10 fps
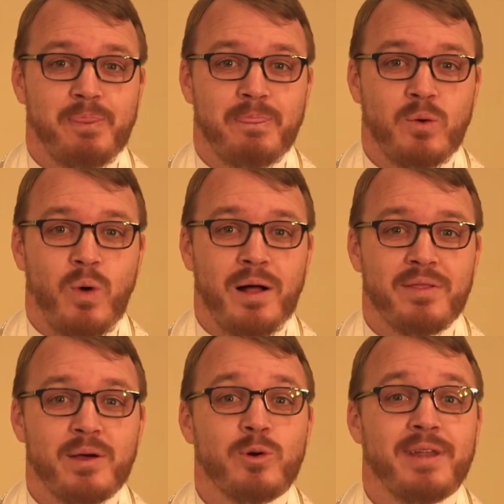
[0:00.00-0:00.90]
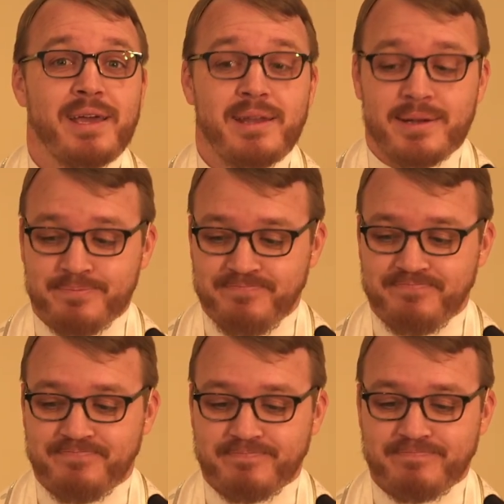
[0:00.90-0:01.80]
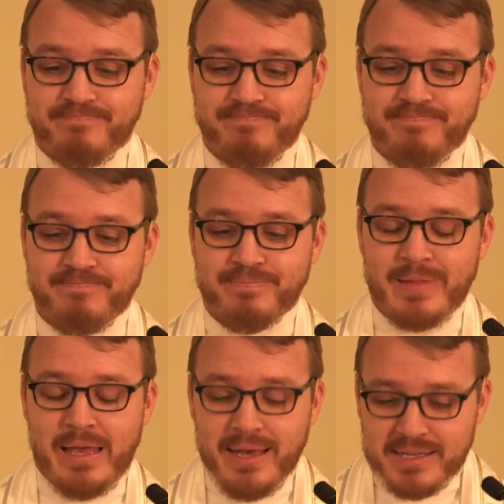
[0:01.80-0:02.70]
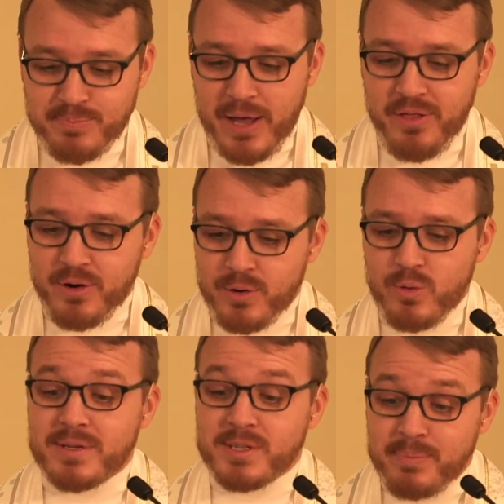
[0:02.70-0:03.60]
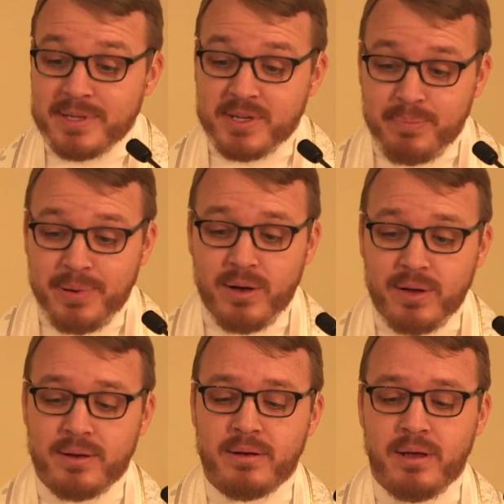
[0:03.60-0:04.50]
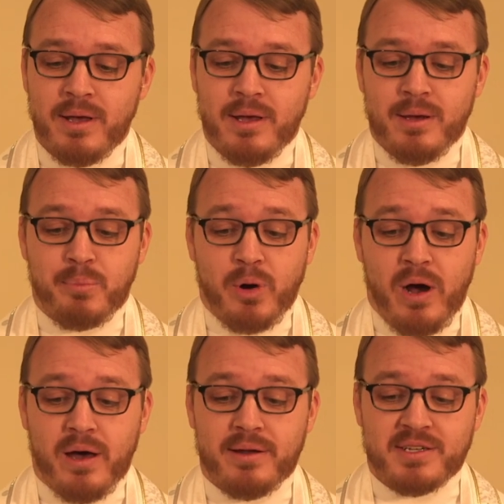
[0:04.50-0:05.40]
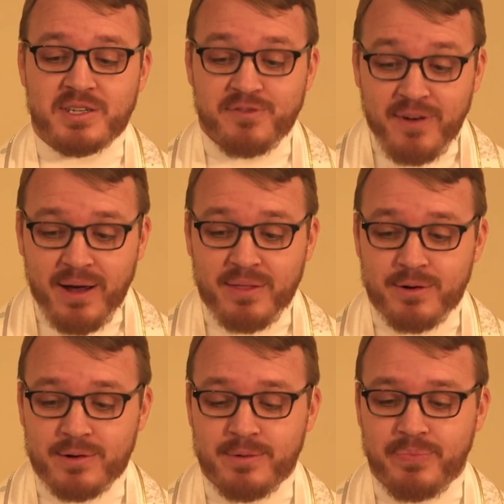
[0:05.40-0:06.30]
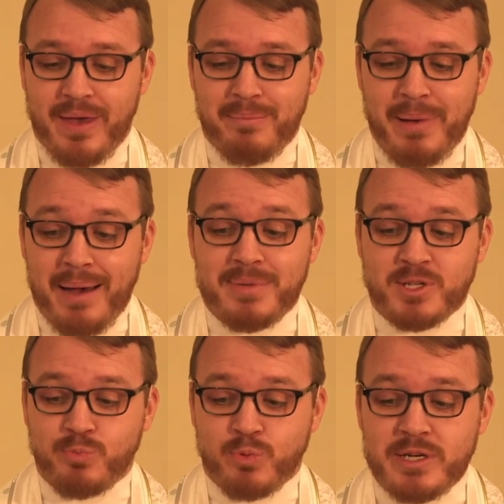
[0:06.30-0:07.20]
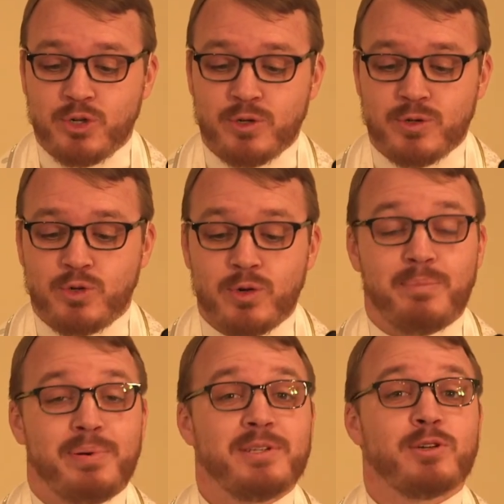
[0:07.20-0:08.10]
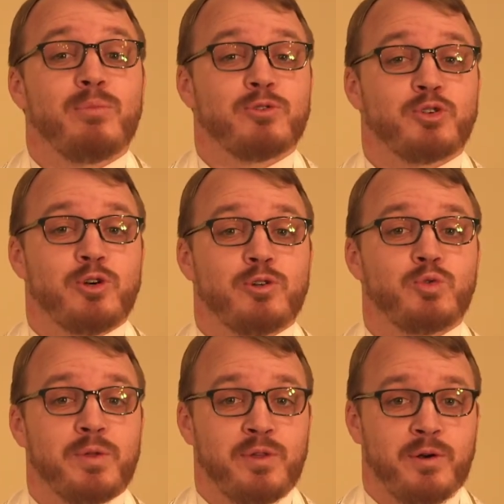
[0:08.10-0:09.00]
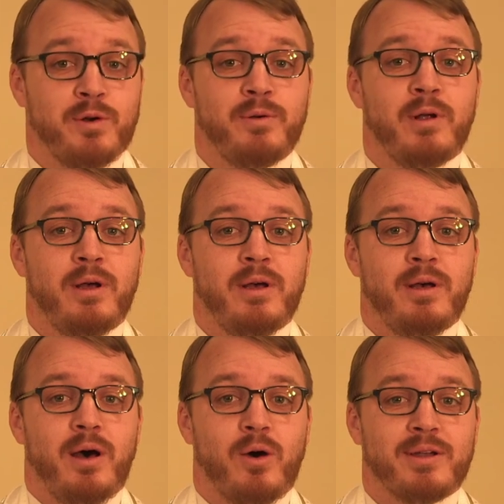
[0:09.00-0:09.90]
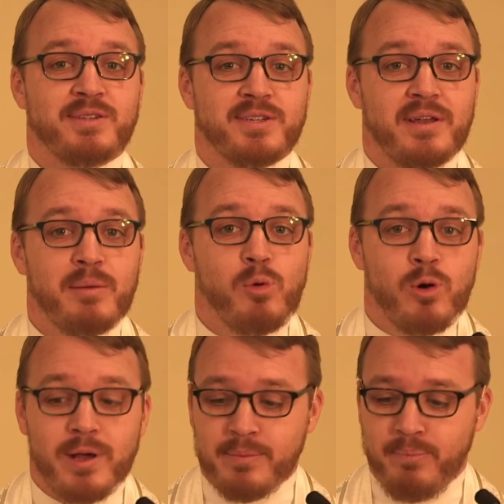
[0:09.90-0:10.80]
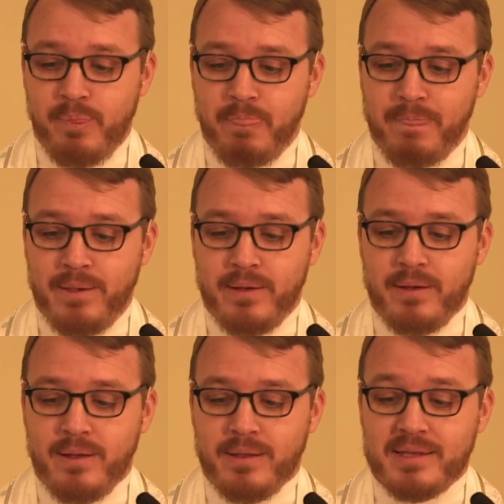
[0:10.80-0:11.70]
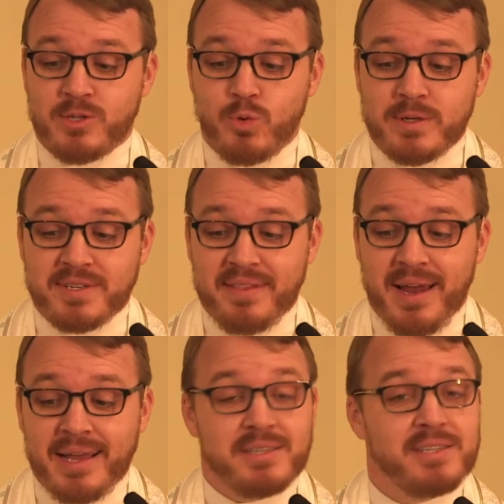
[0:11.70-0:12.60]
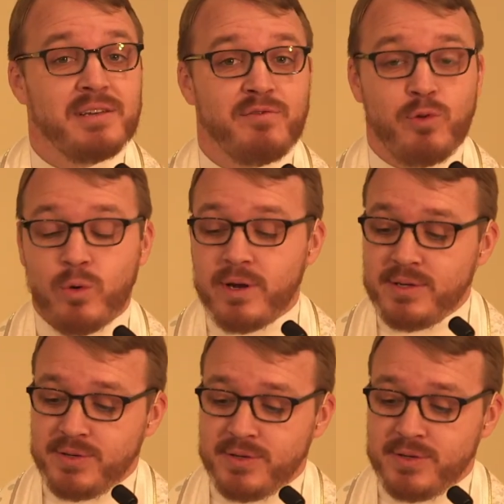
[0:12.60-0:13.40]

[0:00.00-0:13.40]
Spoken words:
while they were dating. His mother, who was Episcopalian, brought his father, a Baptist preacher, to an Episcopal church with her on a Sunday morning. This was in the 1940s.